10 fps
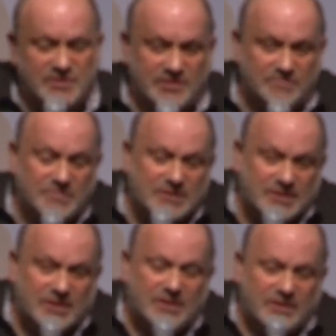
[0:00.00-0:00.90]
them
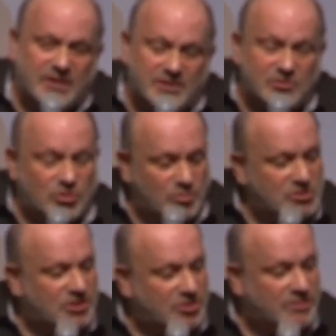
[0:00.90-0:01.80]
getting to know
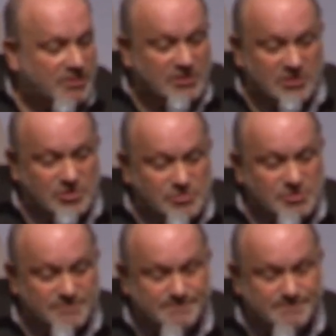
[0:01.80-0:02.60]
each other and get close.